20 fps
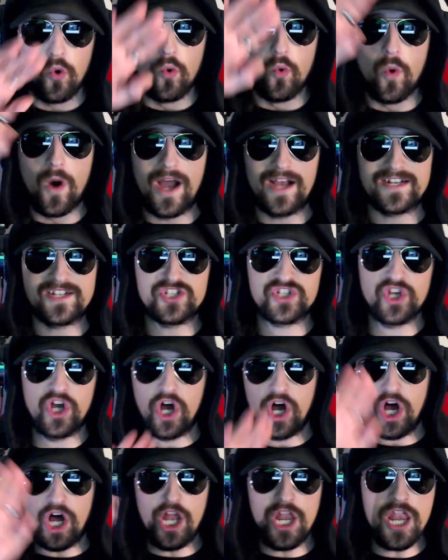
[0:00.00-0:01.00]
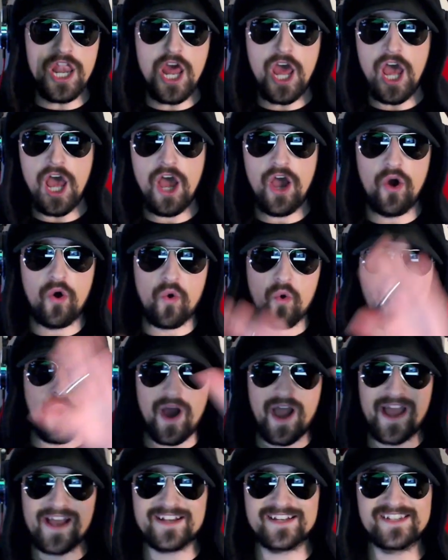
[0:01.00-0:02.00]
Wax on,
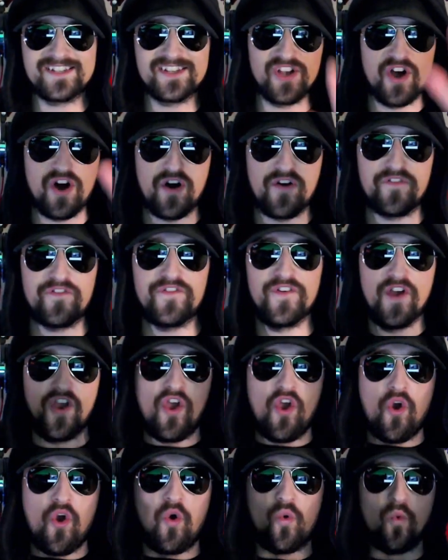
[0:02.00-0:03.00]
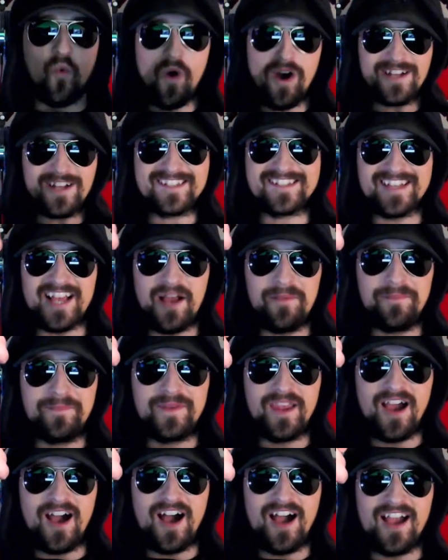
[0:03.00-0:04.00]
wax off. What's up,
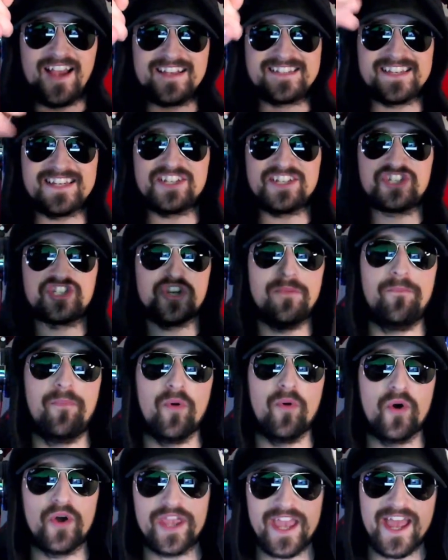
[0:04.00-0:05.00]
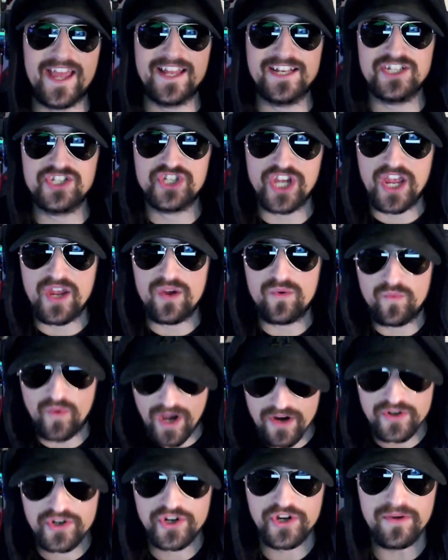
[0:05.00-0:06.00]
guys? It's your boy NJ.
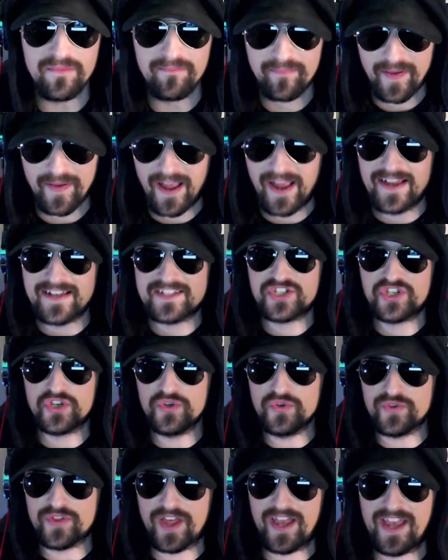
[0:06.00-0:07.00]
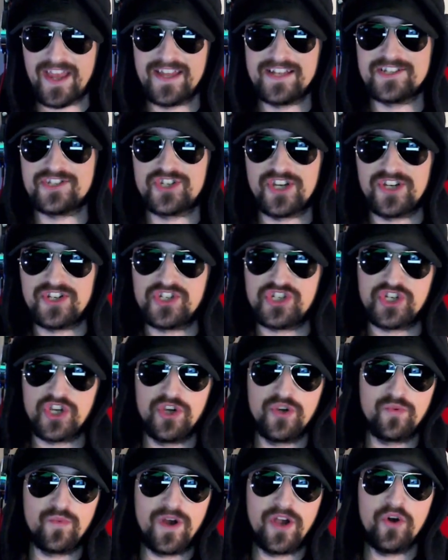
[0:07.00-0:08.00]
Welcome back to that NJ
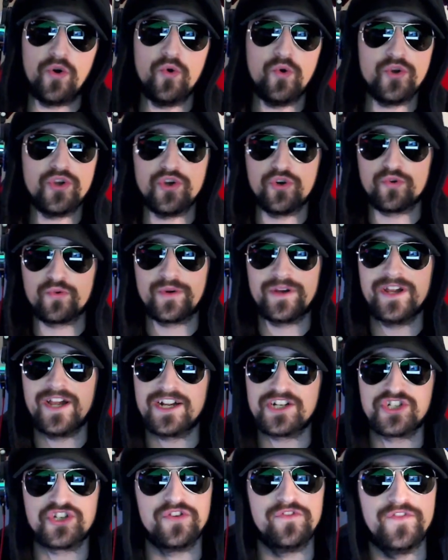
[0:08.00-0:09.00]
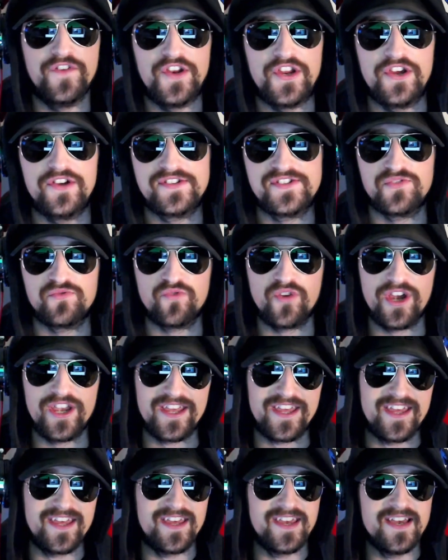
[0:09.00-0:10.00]
show where all your reaction videos are right
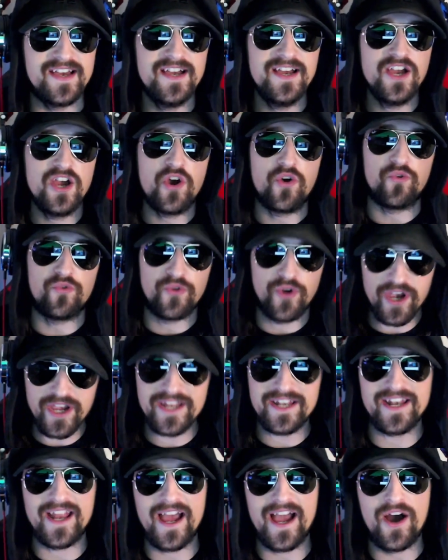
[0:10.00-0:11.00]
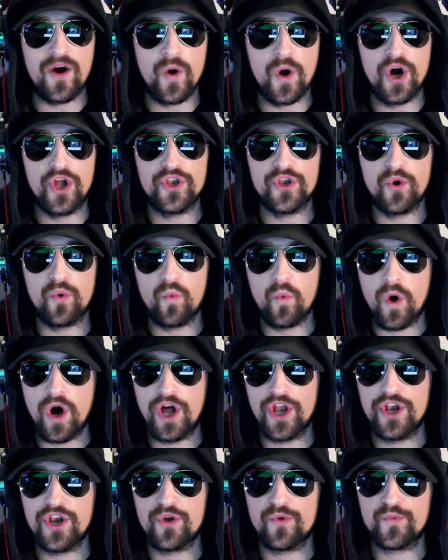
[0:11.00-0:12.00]
here, right now, under
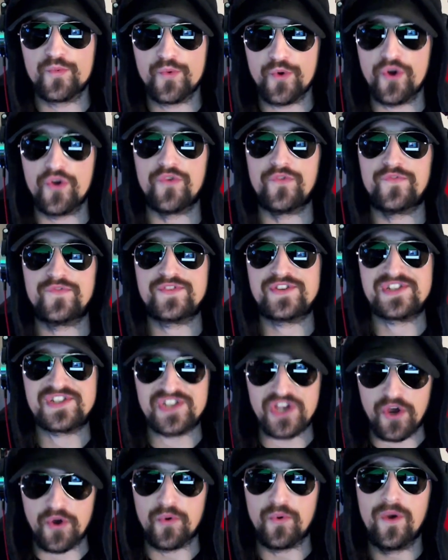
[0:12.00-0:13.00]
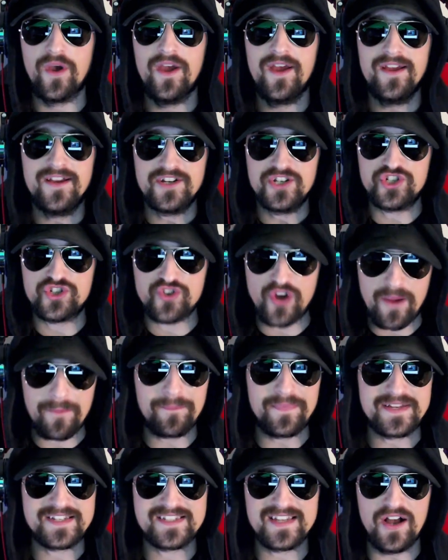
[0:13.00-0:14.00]
one roof. So, strap
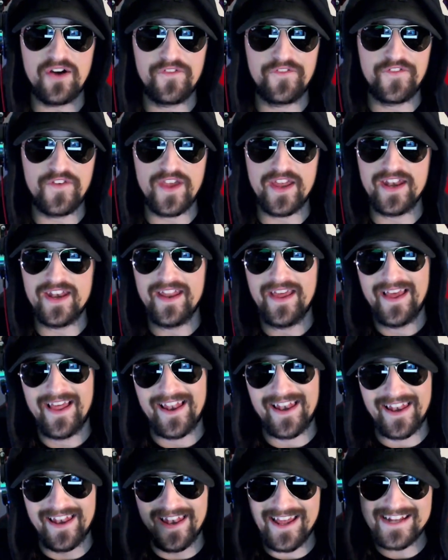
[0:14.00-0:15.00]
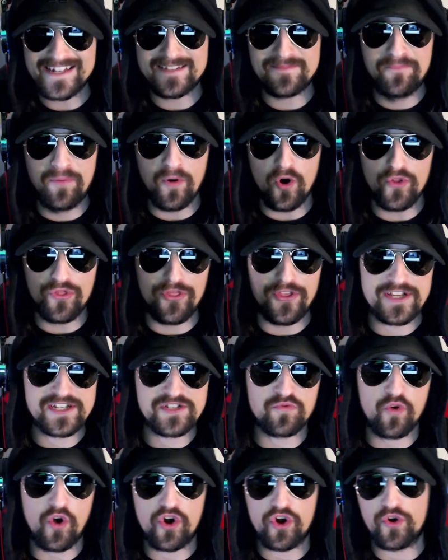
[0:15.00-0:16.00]
yourself in, let's board this
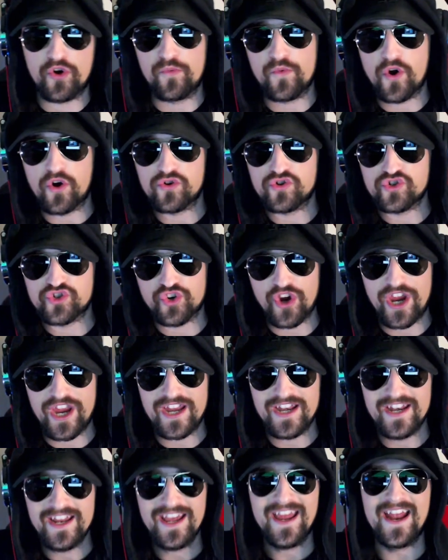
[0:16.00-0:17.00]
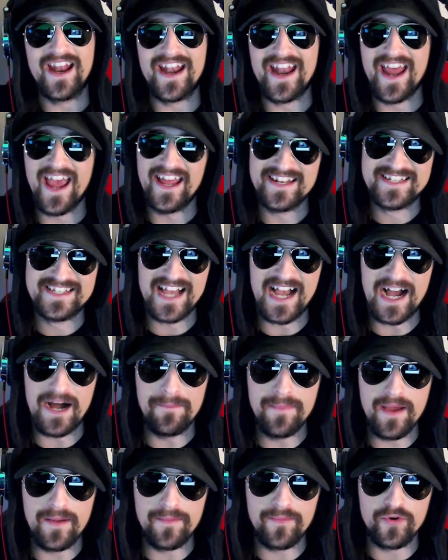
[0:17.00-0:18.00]
rock and roll train and head down
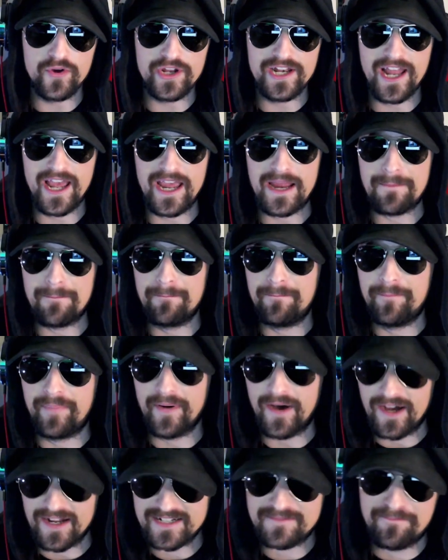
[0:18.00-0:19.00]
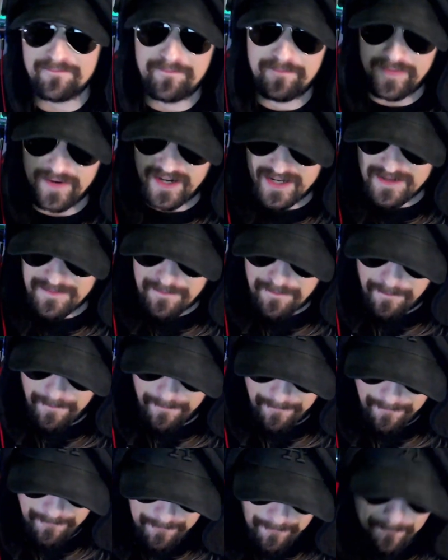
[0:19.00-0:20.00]
memory lane. But, but,
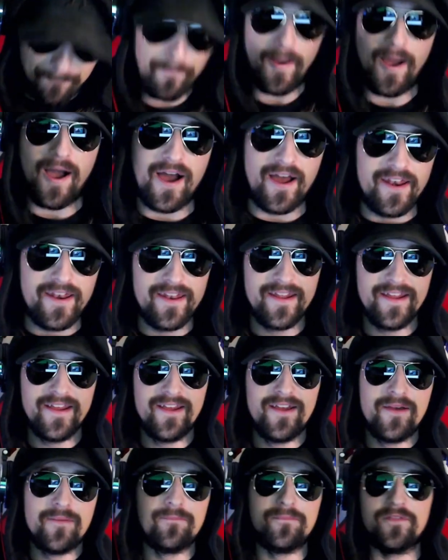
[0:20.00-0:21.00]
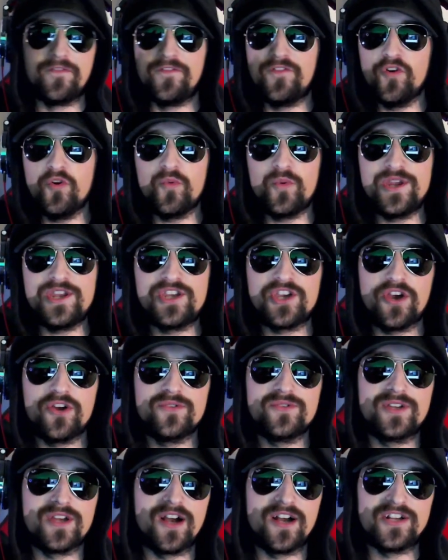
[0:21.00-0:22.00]
but, before we go,
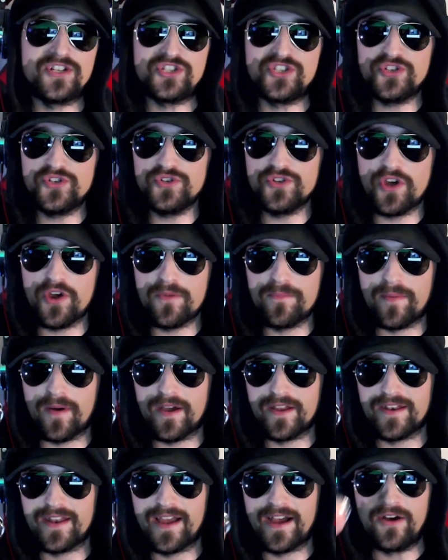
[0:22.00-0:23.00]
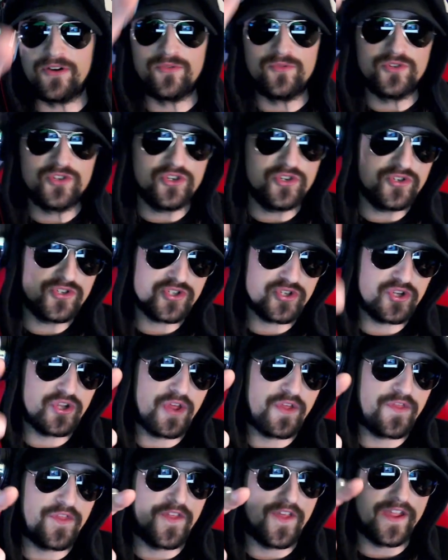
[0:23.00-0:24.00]
guys, you know by now, you do your
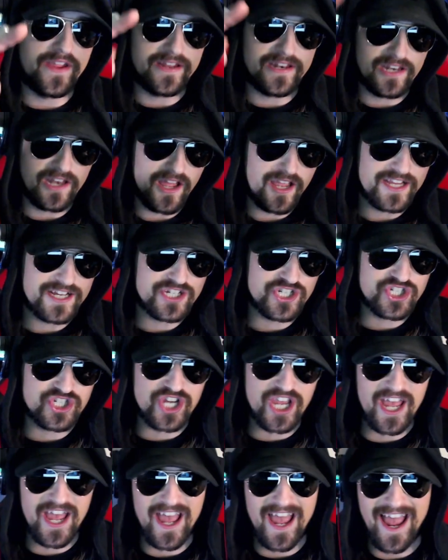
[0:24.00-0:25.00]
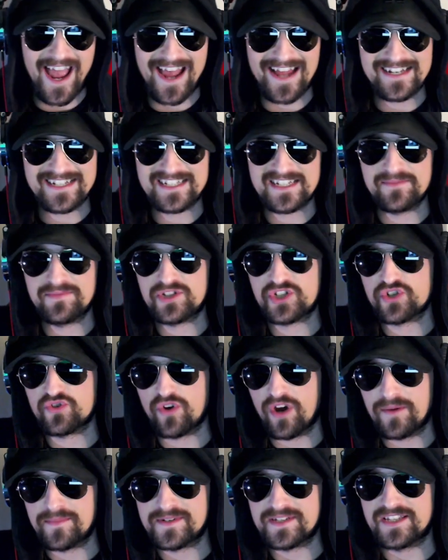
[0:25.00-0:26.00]
thing. Like, share, and
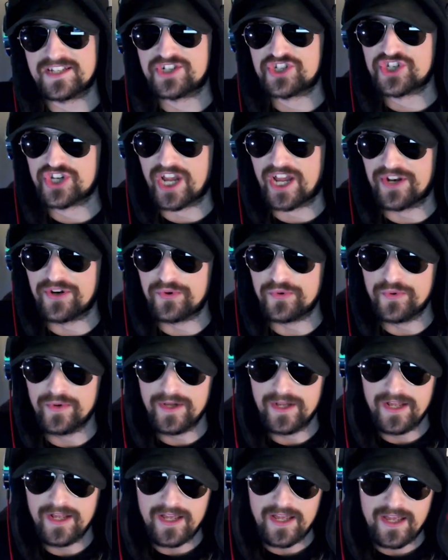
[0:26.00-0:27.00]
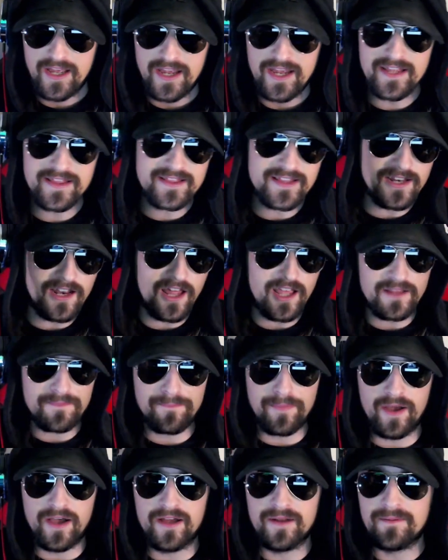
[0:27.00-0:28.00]
subscribe to the channel hit the like
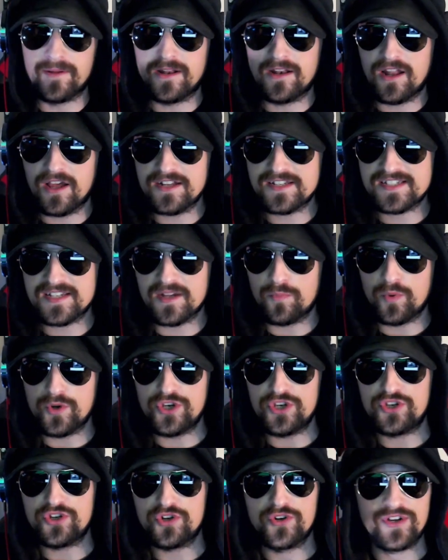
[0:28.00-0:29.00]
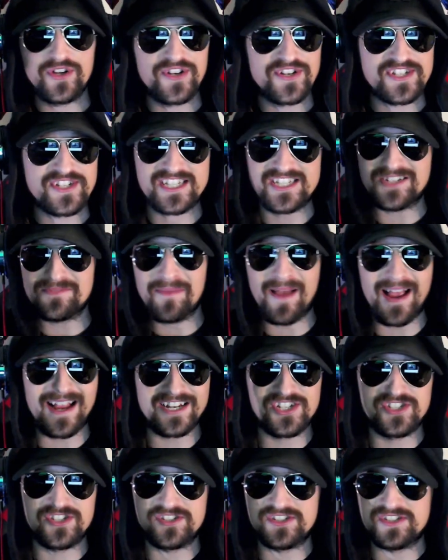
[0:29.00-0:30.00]
button. It lights up when you do it and
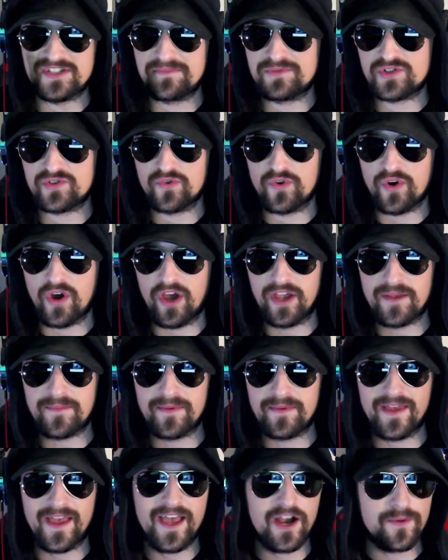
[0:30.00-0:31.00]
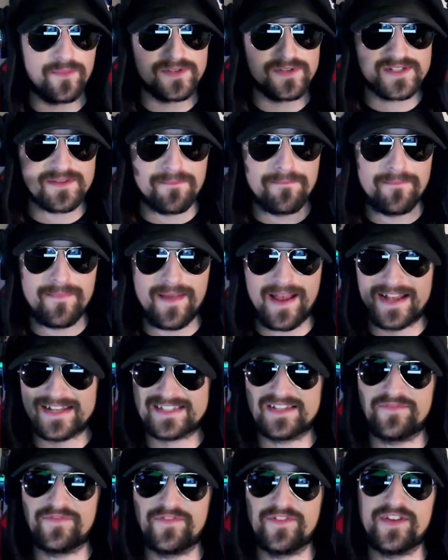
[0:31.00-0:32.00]
smash the subscribe. It helps
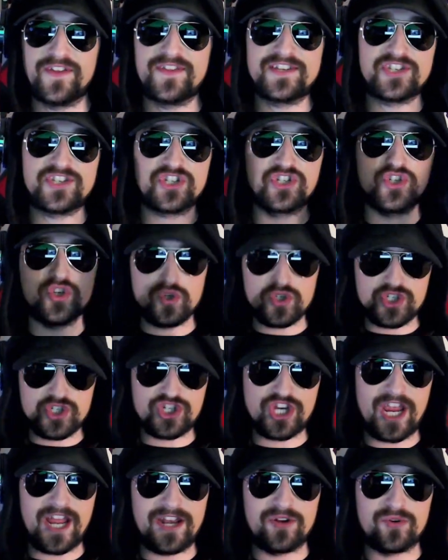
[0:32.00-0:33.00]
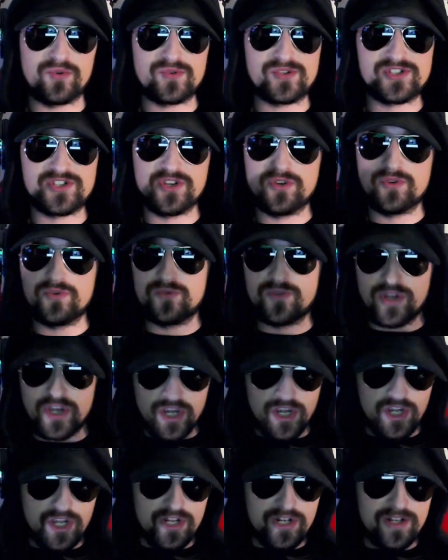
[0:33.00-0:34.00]
massively. This is your channel, so
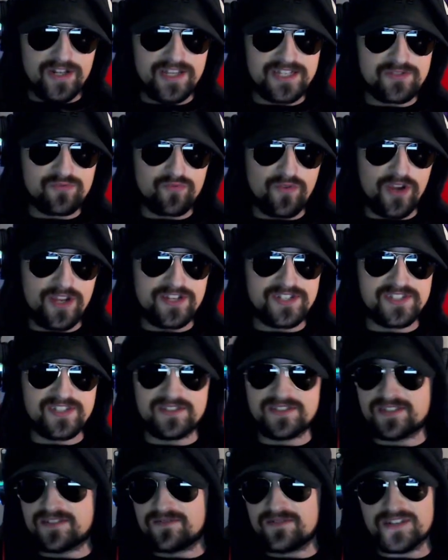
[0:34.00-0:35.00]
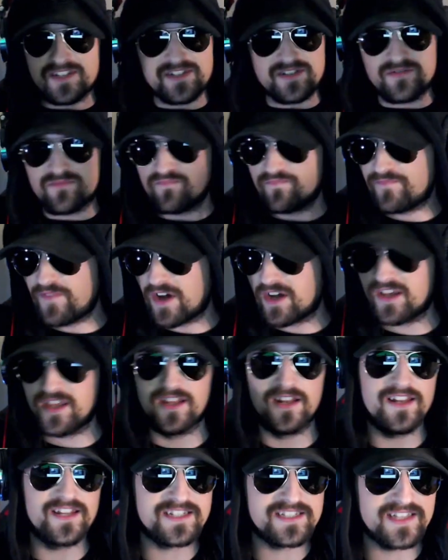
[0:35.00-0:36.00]
let's raise this just fuck
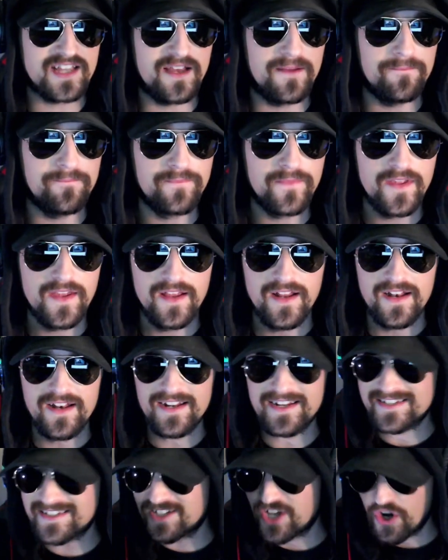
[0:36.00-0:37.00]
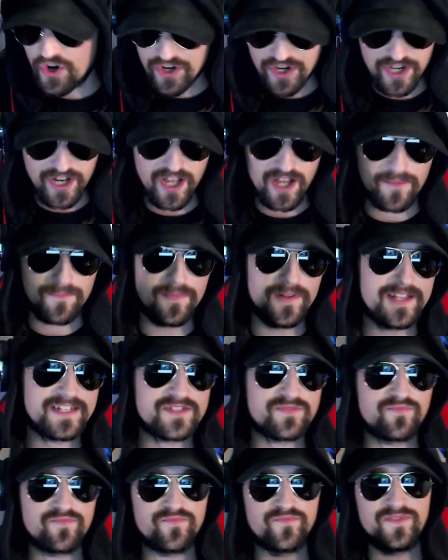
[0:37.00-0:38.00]
it. Let's um let's turn it up.
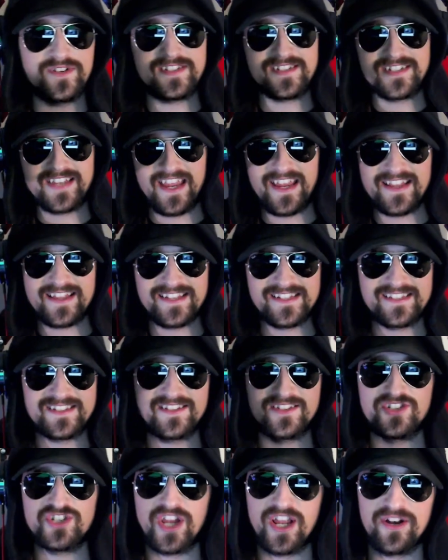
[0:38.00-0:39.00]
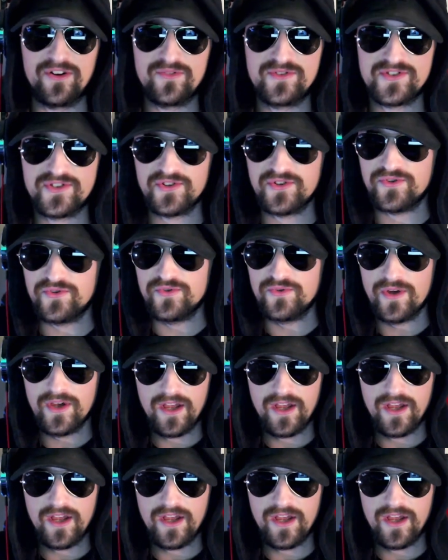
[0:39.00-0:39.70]
Let's let's take this channel to